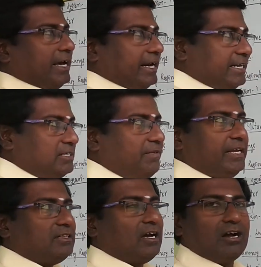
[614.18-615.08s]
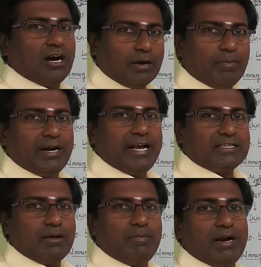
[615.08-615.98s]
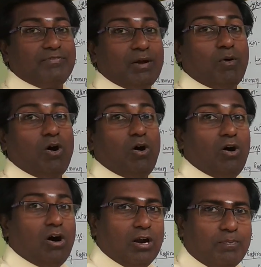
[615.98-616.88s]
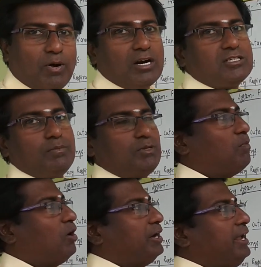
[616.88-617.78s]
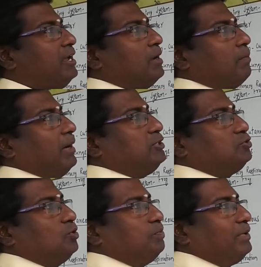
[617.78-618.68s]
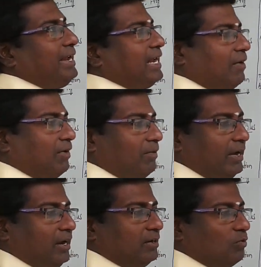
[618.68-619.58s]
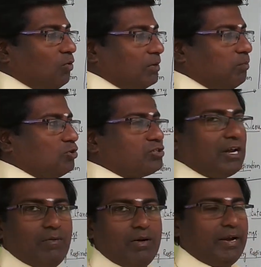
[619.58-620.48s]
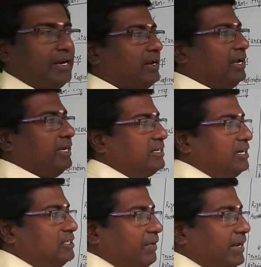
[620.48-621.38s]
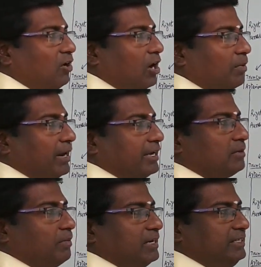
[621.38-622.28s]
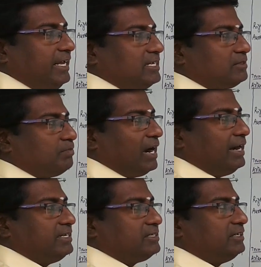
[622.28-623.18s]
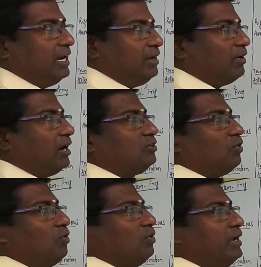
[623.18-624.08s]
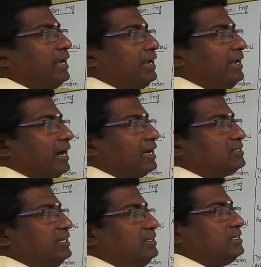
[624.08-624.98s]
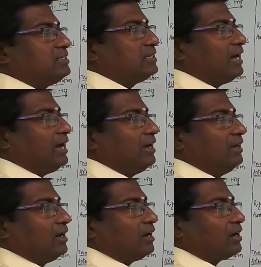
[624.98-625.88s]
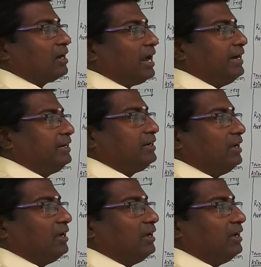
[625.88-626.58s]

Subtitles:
receiving the carbon dioxide blood from all parts of the body by two precaval vein, one postcaval vein, receiving carbon dioxide. But this blood is delivered to here. See, this is the right